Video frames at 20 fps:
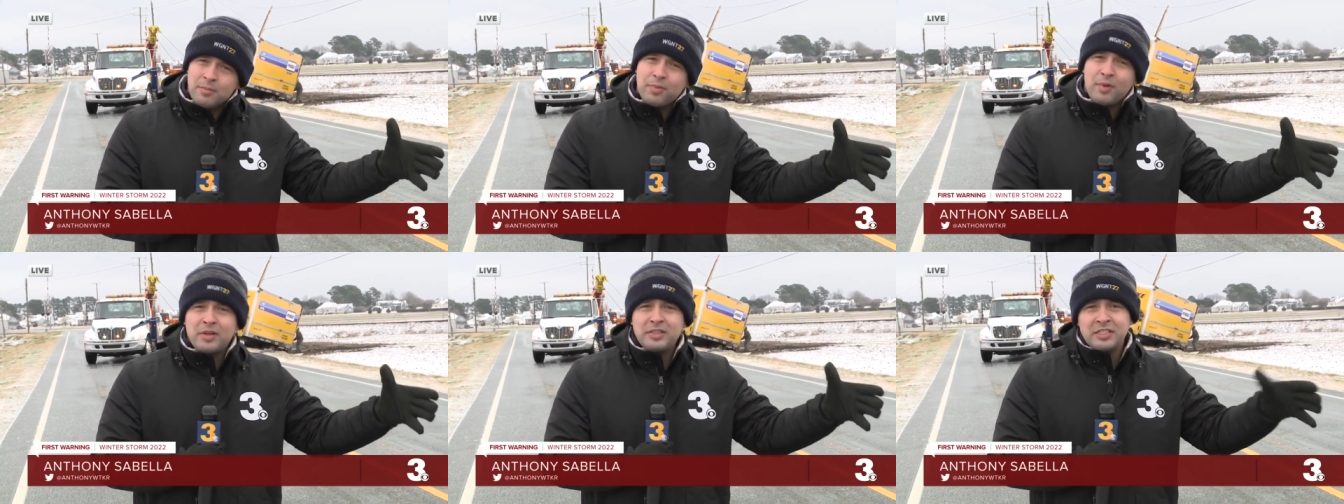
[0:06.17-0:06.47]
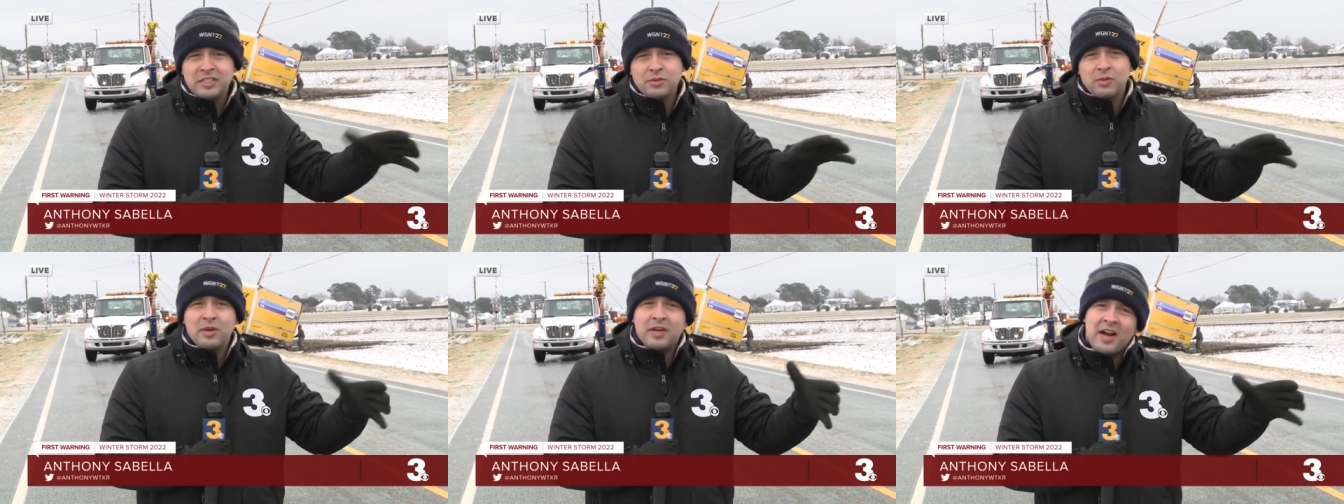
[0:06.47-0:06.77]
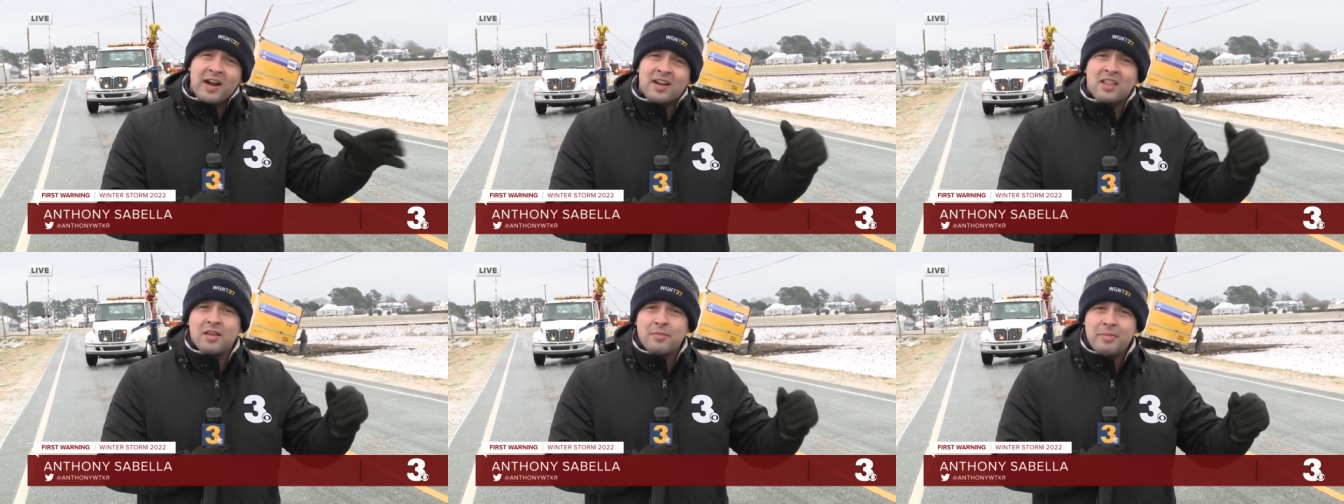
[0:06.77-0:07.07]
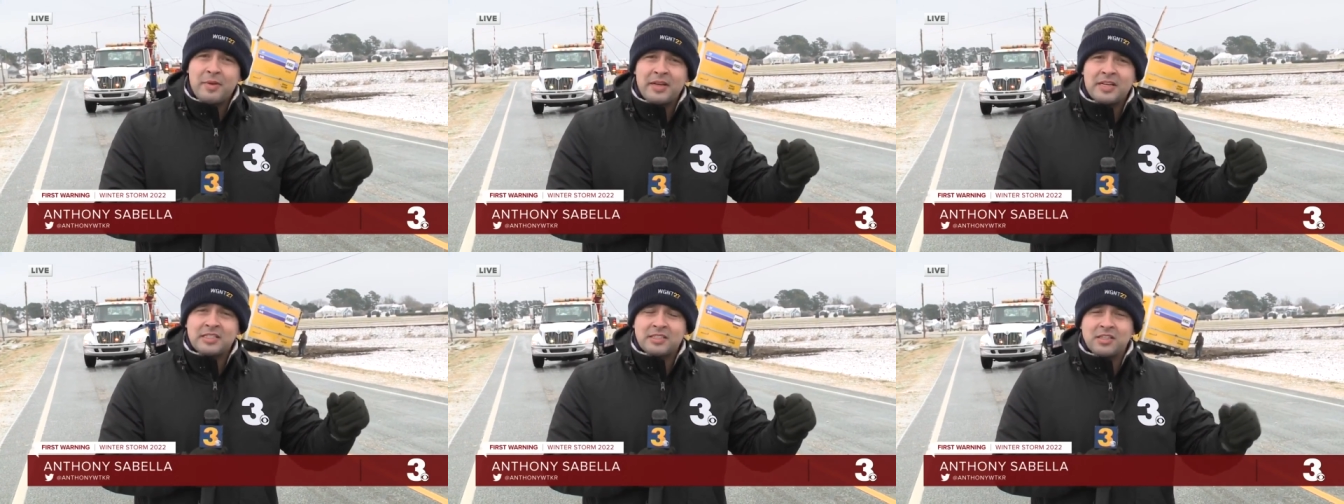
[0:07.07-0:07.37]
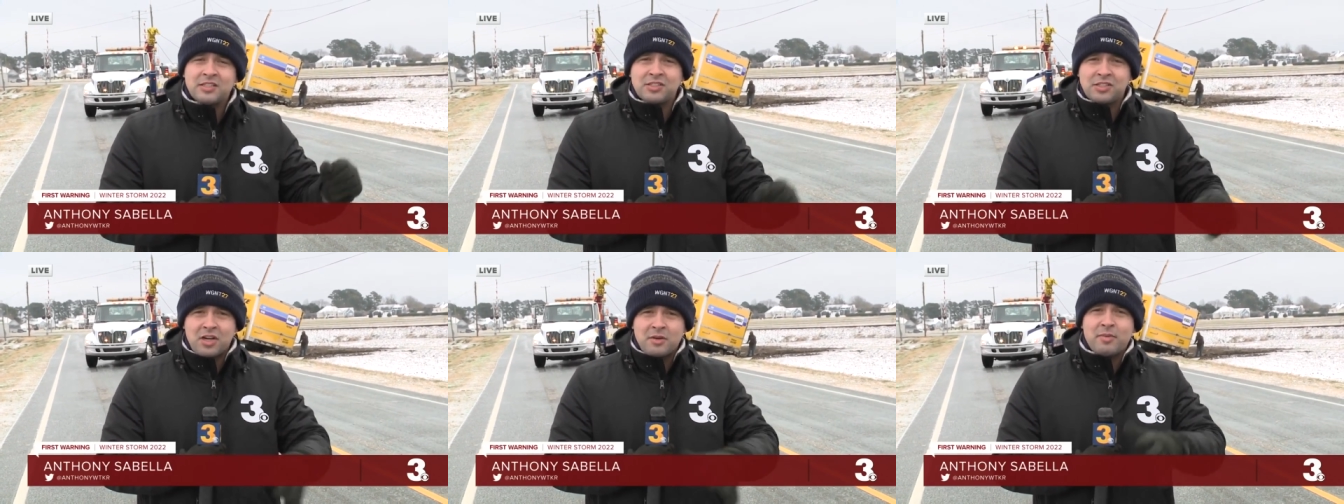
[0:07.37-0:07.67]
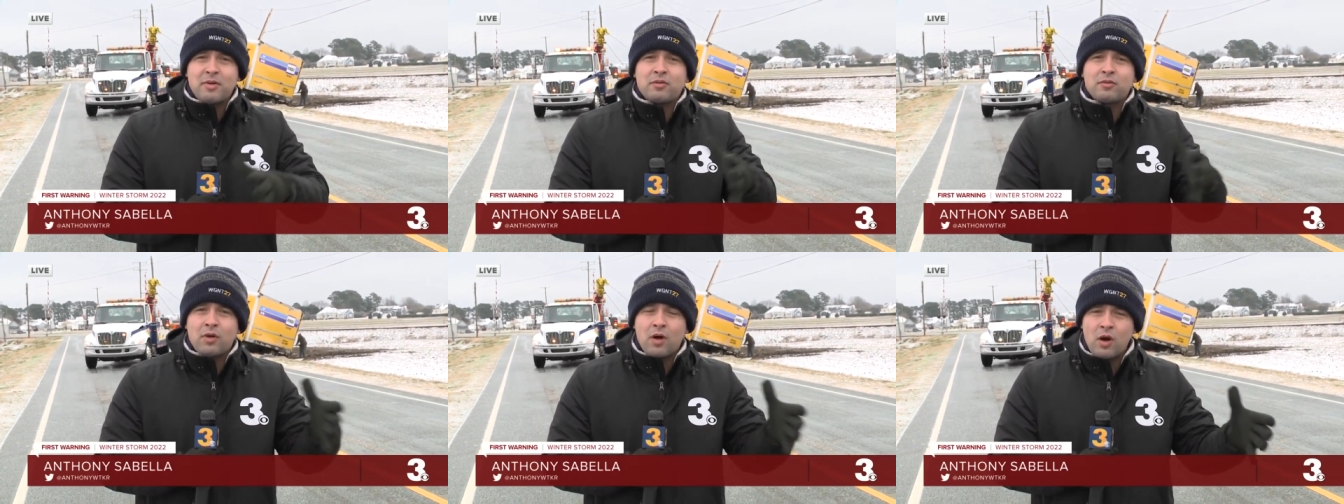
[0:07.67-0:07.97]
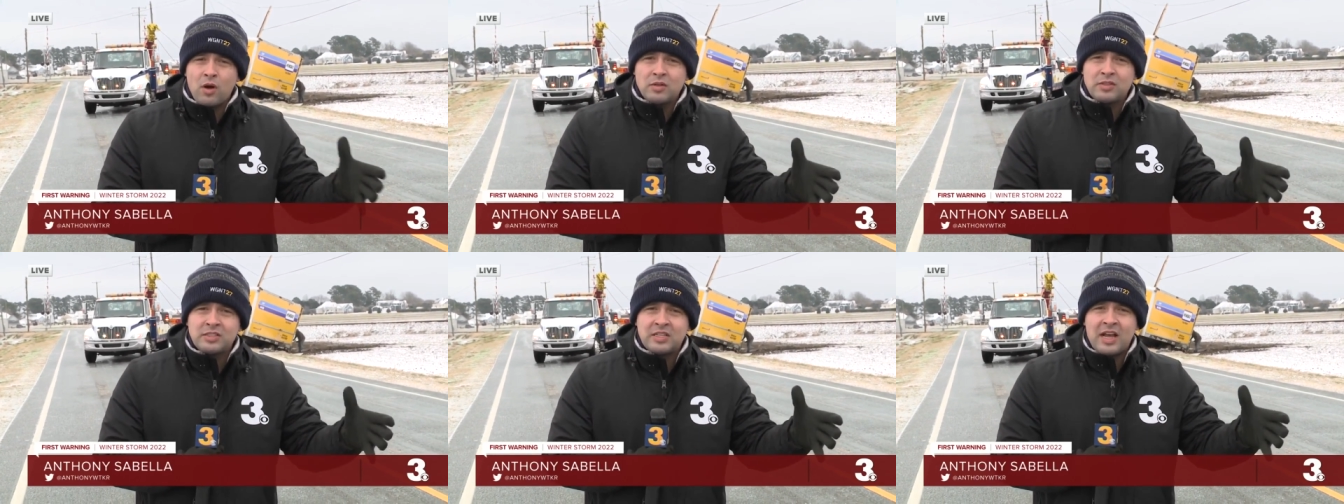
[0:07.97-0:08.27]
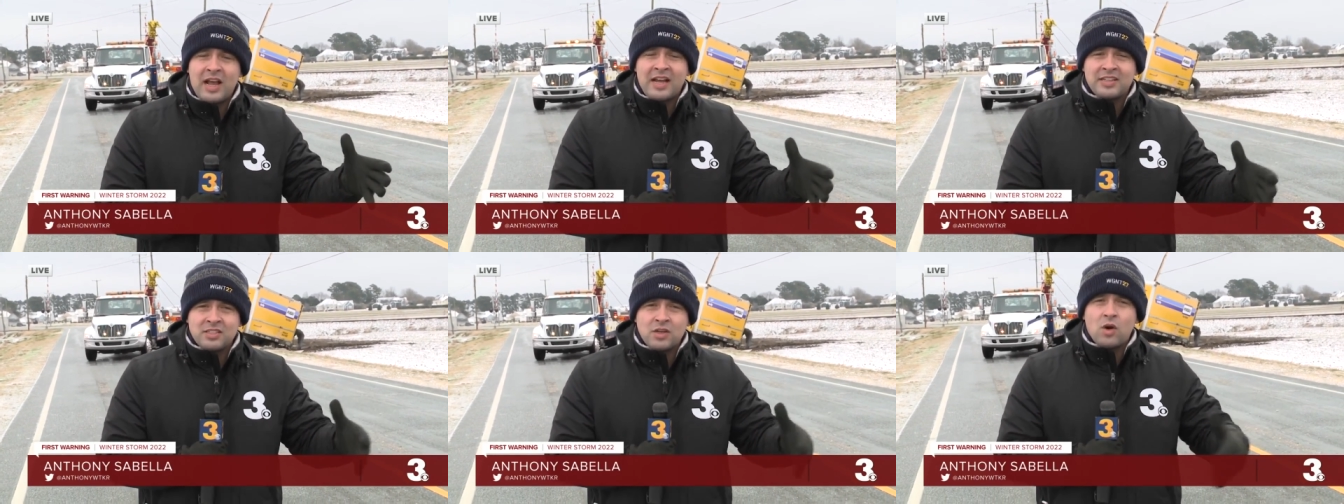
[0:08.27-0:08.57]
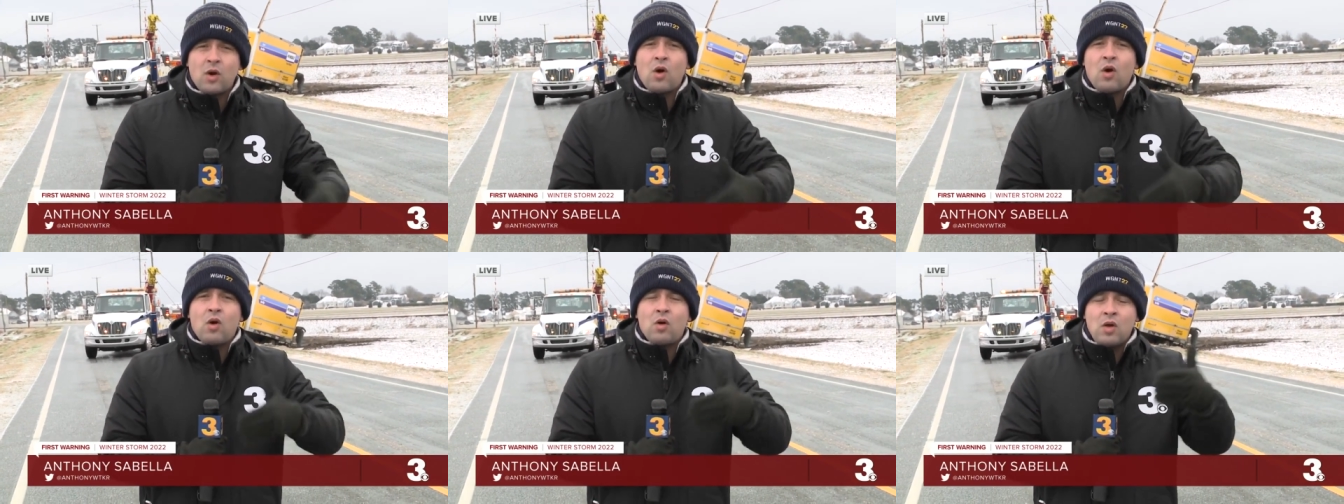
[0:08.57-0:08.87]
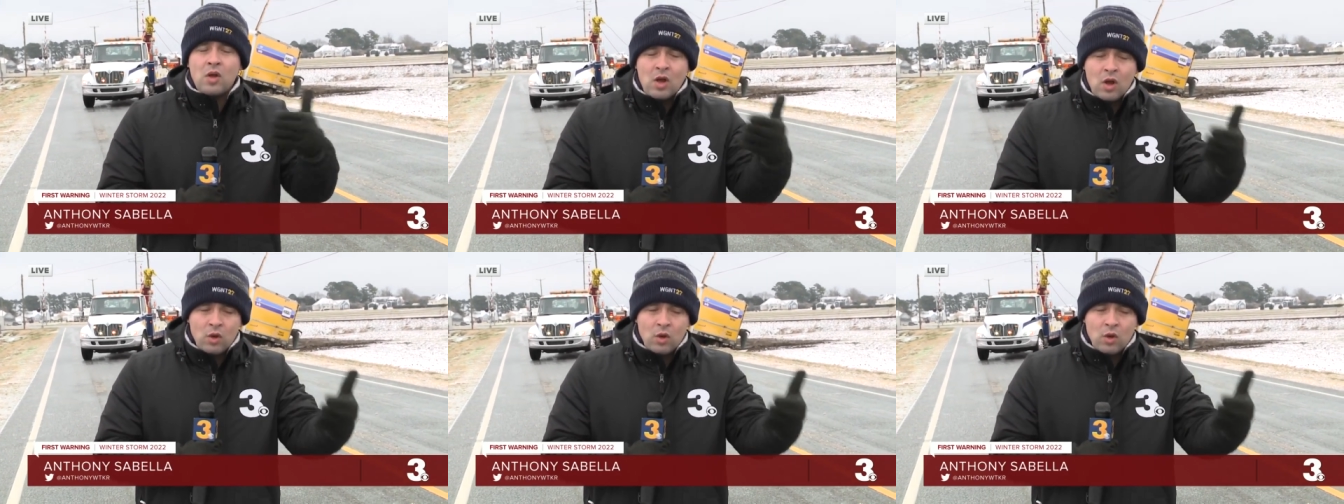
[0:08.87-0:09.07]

bridges were kind of the biggest concern, but roads as a whole